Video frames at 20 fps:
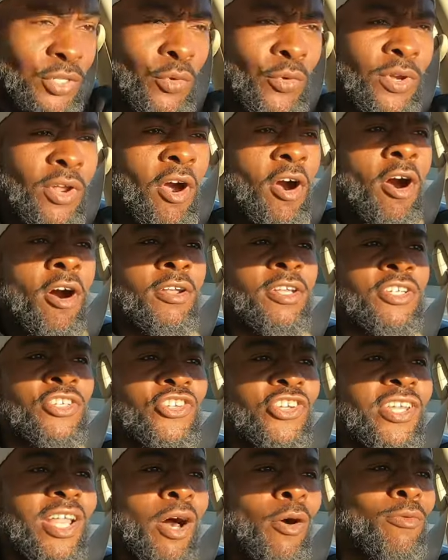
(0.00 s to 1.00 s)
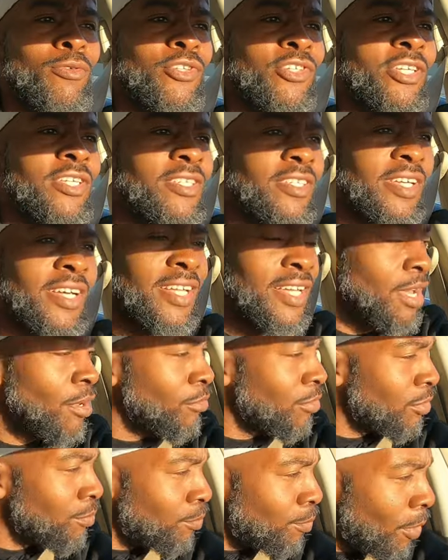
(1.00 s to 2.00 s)
doing all the shit I was just saying
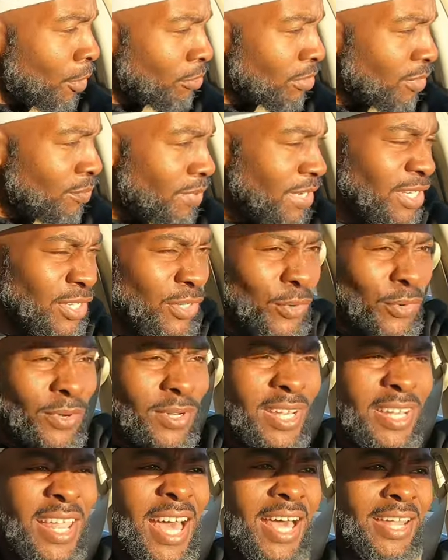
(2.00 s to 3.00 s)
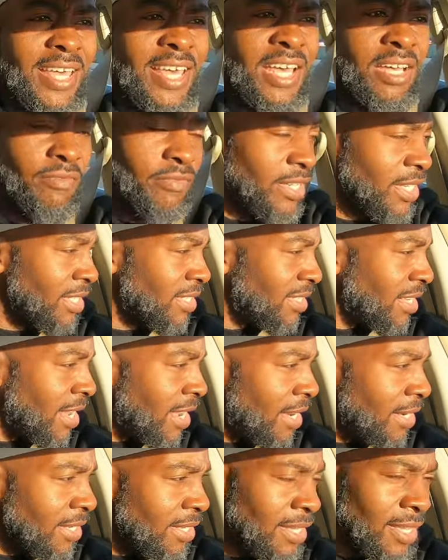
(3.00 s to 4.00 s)
I was supposed to be doing and not have
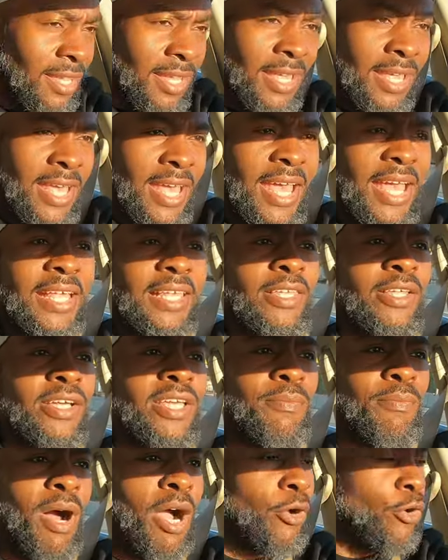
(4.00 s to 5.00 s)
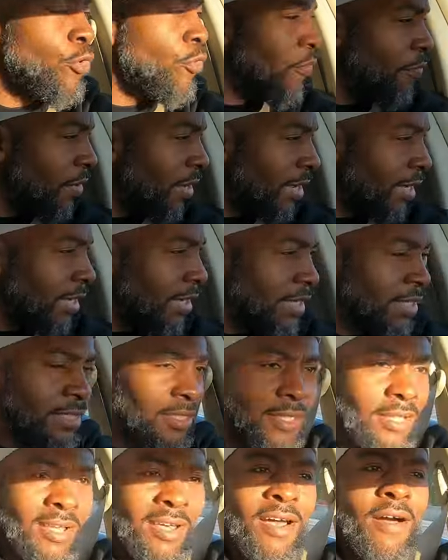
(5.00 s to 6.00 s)
anxiety. And look at my goof
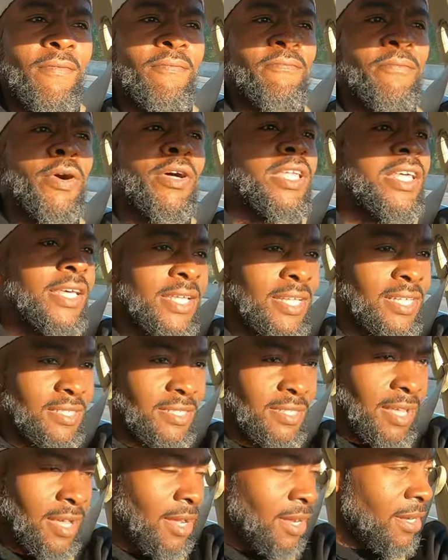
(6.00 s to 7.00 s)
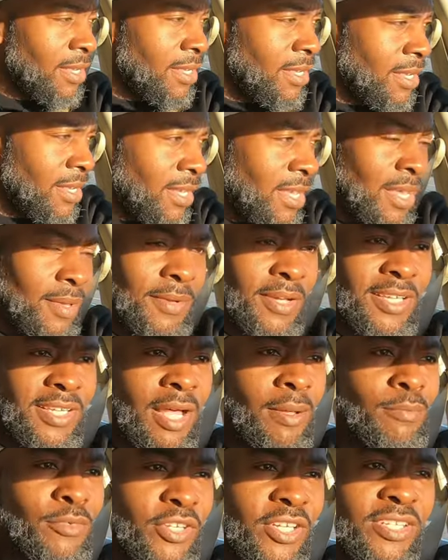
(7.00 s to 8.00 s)
ass, full of anxiety,
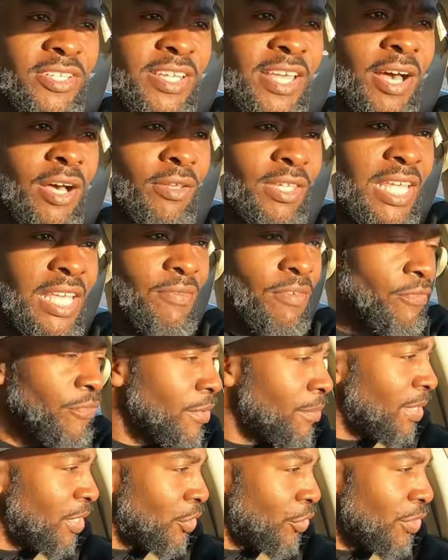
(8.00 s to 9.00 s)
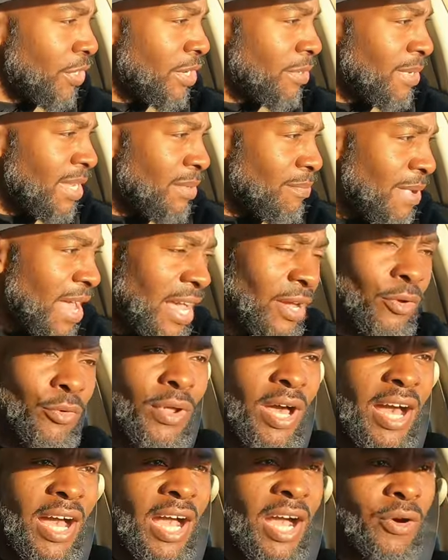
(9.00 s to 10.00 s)
because I'm just now leaving from the crib, back
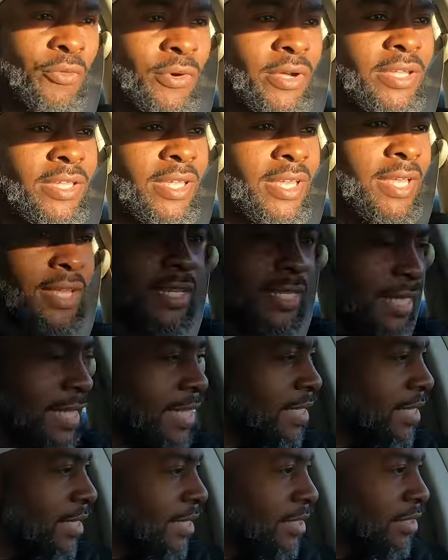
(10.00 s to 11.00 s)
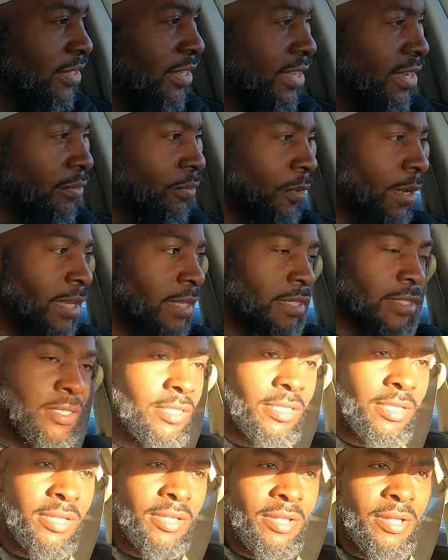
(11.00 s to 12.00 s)
on the highway, to get to this damn
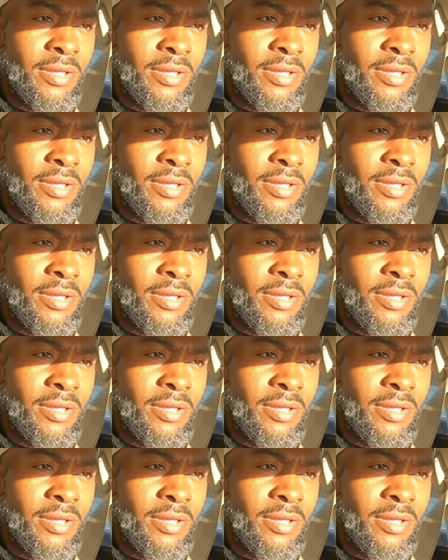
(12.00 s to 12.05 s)
race.